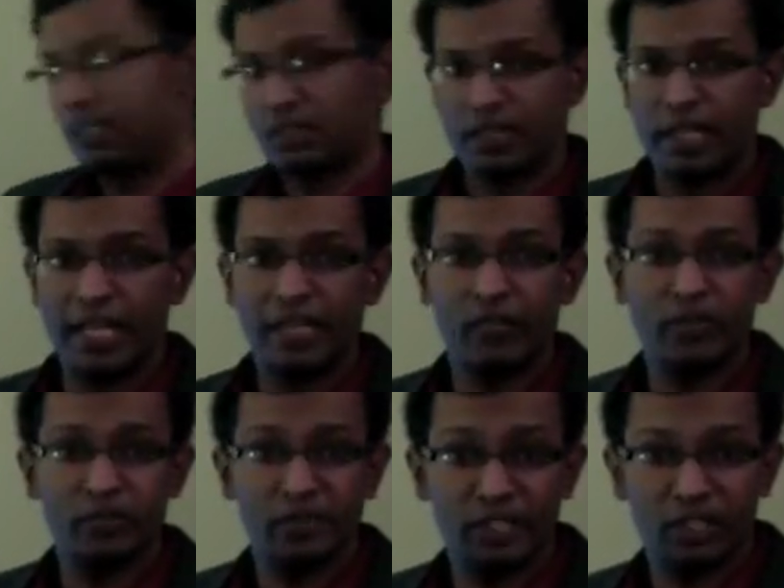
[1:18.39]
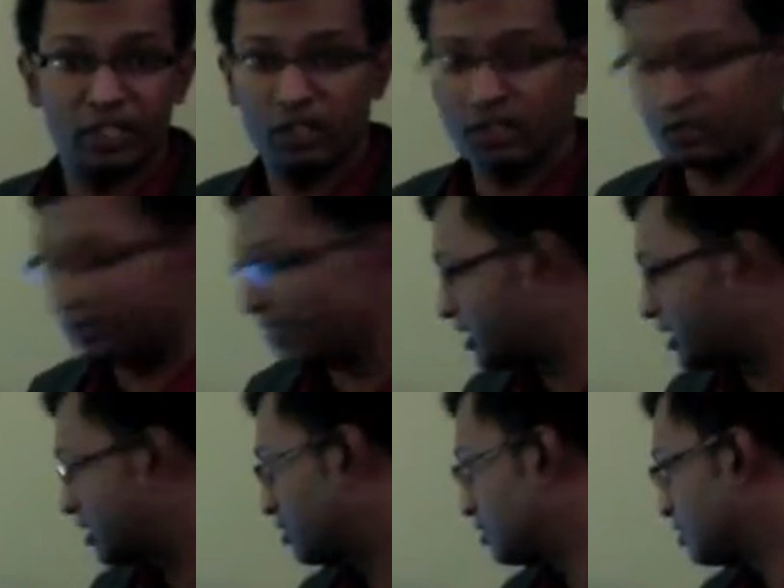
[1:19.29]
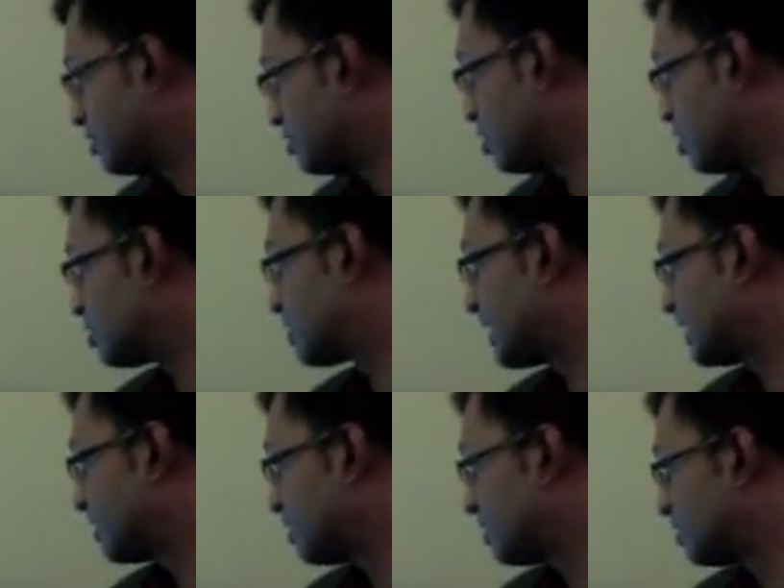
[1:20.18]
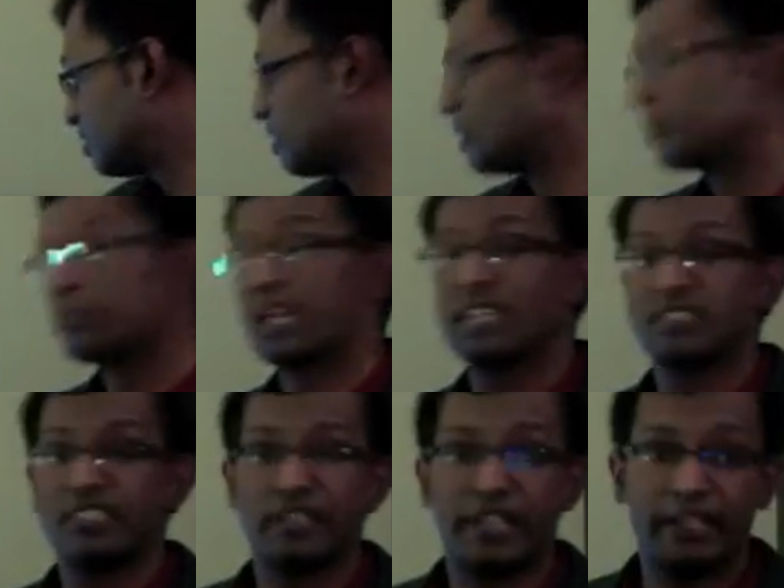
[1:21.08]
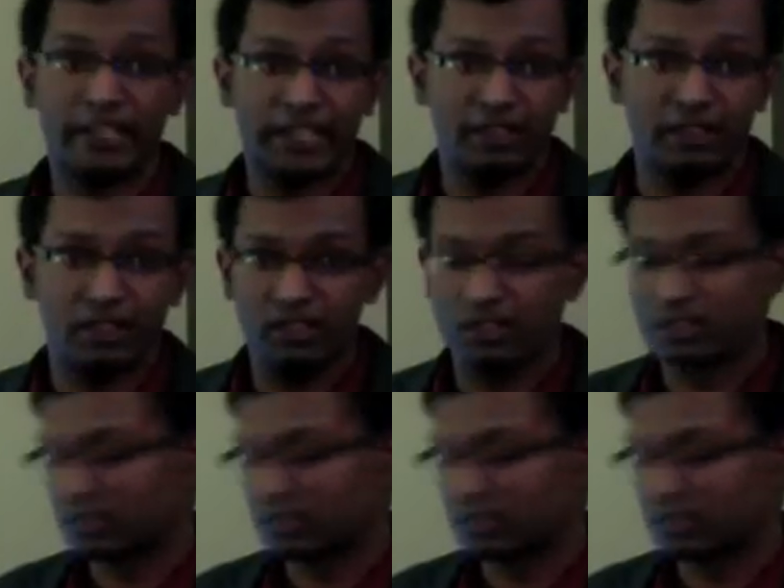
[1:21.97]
equipped with the auto filter, auto grinder, priced at $99.